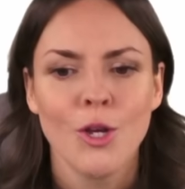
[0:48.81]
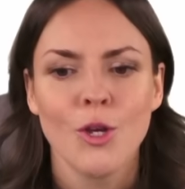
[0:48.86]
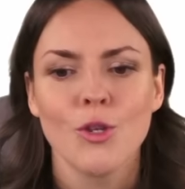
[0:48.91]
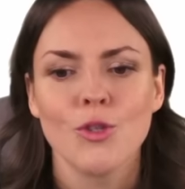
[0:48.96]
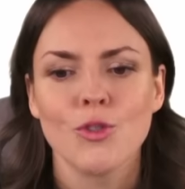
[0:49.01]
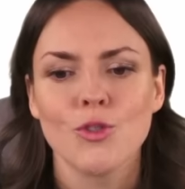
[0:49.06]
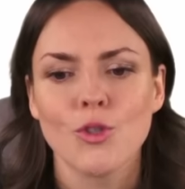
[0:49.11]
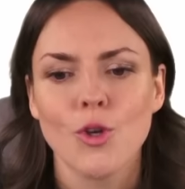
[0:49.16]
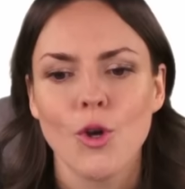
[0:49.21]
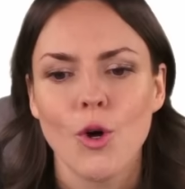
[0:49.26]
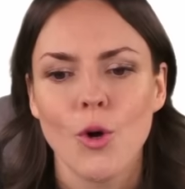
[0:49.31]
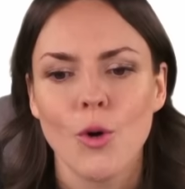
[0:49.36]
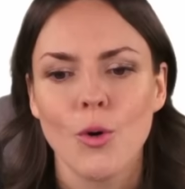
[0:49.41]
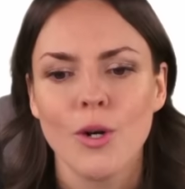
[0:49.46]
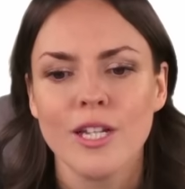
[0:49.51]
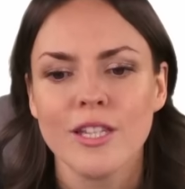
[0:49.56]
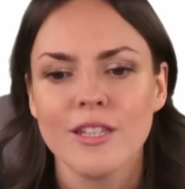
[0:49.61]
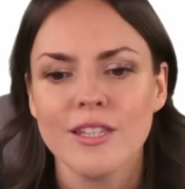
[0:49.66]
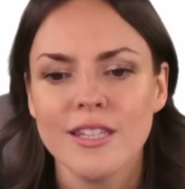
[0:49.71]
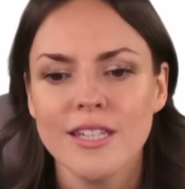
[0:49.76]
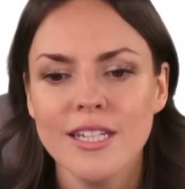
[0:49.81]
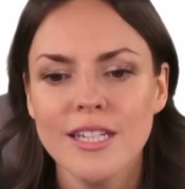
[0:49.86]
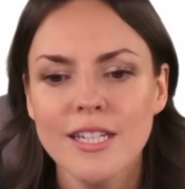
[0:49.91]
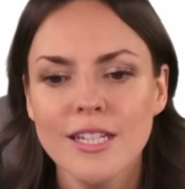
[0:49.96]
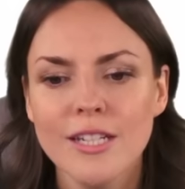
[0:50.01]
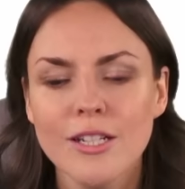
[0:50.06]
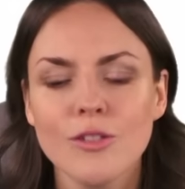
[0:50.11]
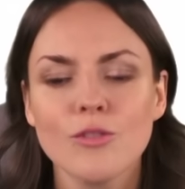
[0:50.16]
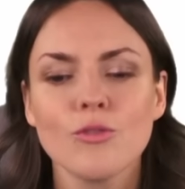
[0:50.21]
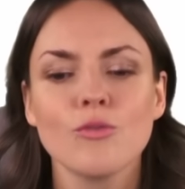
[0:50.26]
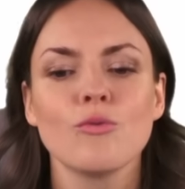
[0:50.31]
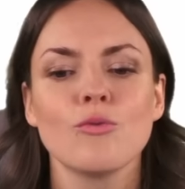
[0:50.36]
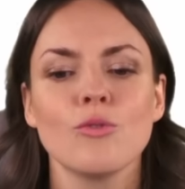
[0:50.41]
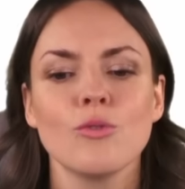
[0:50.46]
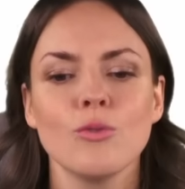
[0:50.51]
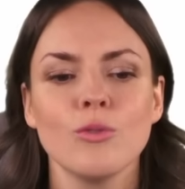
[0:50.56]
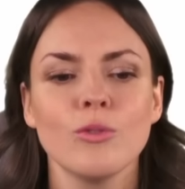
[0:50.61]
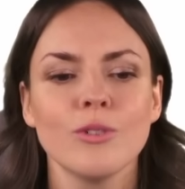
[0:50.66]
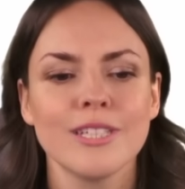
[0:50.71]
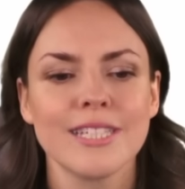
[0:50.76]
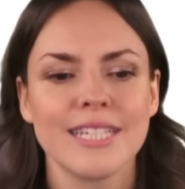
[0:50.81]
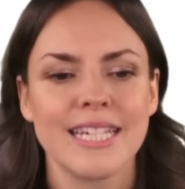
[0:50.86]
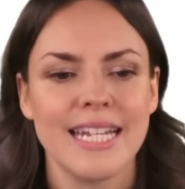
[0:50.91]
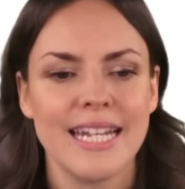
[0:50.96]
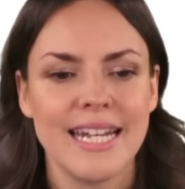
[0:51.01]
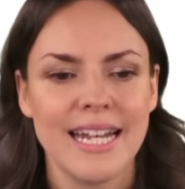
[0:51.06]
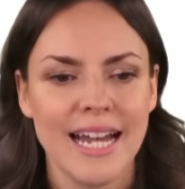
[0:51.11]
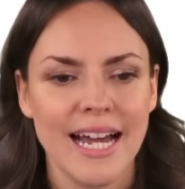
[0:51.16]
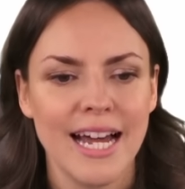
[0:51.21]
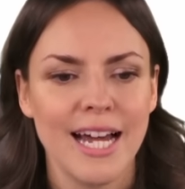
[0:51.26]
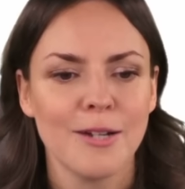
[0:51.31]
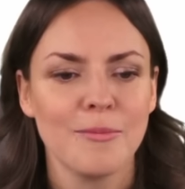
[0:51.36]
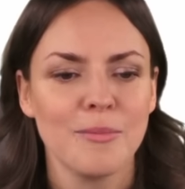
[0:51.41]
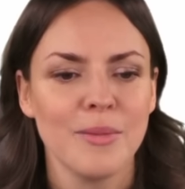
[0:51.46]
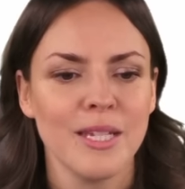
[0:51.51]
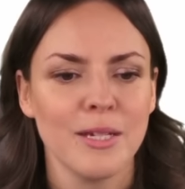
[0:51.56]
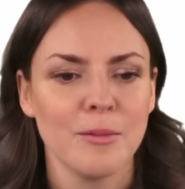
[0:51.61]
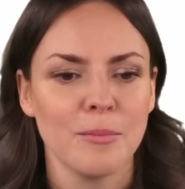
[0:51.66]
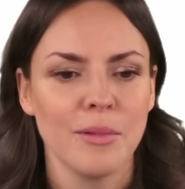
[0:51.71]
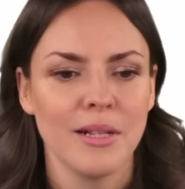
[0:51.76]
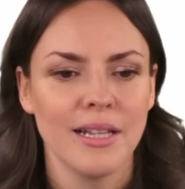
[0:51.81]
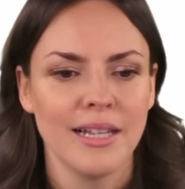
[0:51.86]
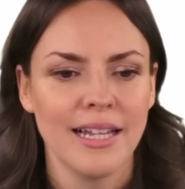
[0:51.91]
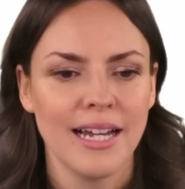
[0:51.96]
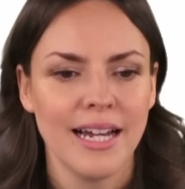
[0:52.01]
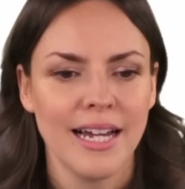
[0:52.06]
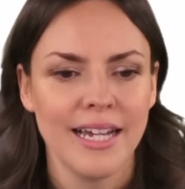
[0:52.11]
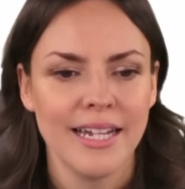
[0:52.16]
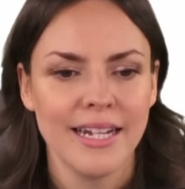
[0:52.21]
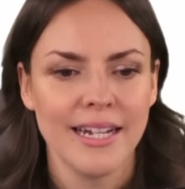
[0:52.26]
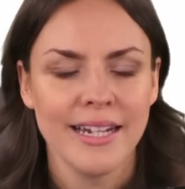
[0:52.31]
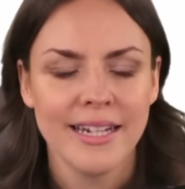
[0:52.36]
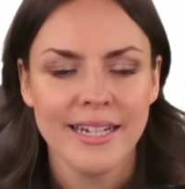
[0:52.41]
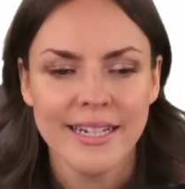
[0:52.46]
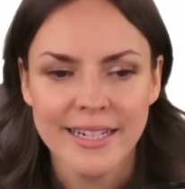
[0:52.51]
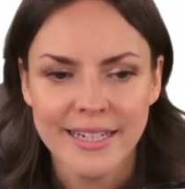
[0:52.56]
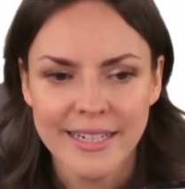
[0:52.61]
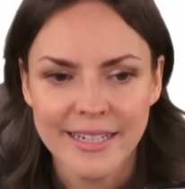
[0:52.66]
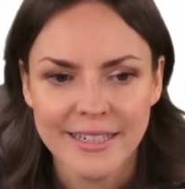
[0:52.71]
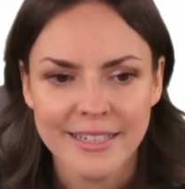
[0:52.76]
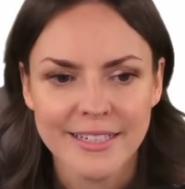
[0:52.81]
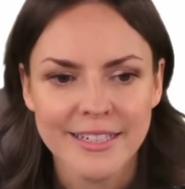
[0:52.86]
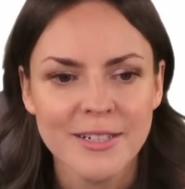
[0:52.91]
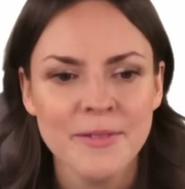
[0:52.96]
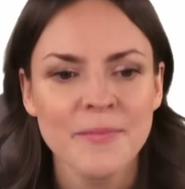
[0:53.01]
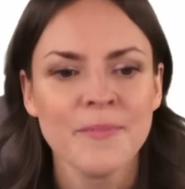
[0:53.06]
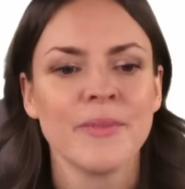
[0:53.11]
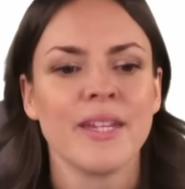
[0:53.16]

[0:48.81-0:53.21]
So these rules cannot be applied here.